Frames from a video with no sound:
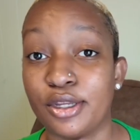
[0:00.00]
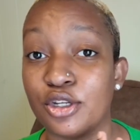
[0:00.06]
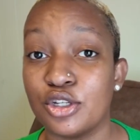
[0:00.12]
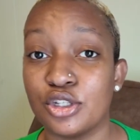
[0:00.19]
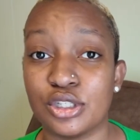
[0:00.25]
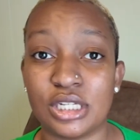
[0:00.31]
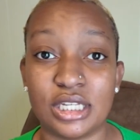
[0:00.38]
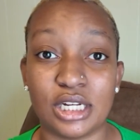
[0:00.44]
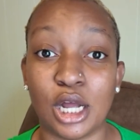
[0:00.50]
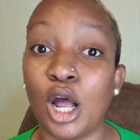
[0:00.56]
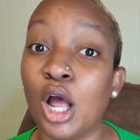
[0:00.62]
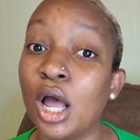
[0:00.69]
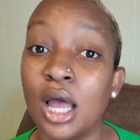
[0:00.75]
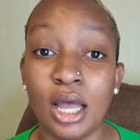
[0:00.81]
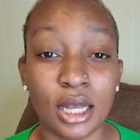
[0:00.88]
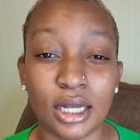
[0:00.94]
and you just need
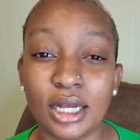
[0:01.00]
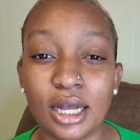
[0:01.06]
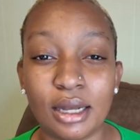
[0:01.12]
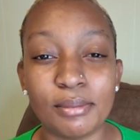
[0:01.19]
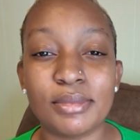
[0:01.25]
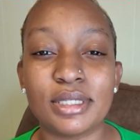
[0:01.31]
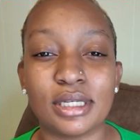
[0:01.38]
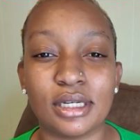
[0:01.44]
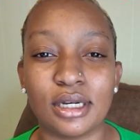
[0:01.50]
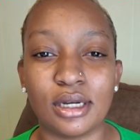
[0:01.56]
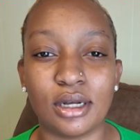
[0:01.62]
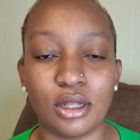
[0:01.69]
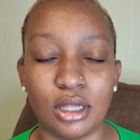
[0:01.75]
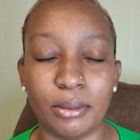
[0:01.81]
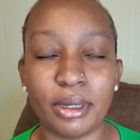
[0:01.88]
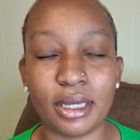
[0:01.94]
a come to,
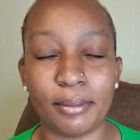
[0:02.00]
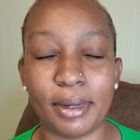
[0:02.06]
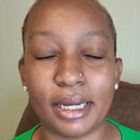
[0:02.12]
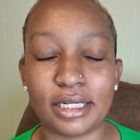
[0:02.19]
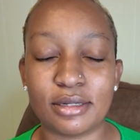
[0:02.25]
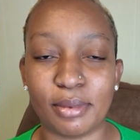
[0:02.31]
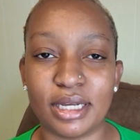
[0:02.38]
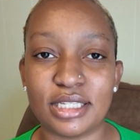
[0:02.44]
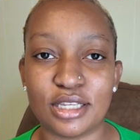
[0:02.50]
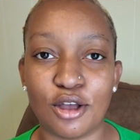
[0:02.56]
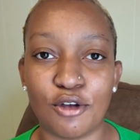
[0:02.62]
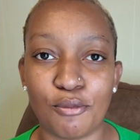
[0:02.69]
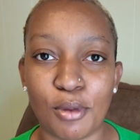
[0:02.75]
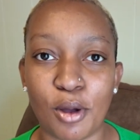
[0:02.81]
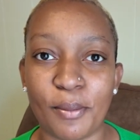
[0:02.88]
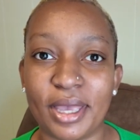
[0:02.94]
let me get back to
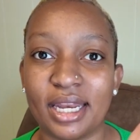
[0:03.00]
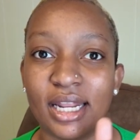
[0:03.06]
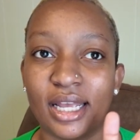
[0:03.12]
myself moment,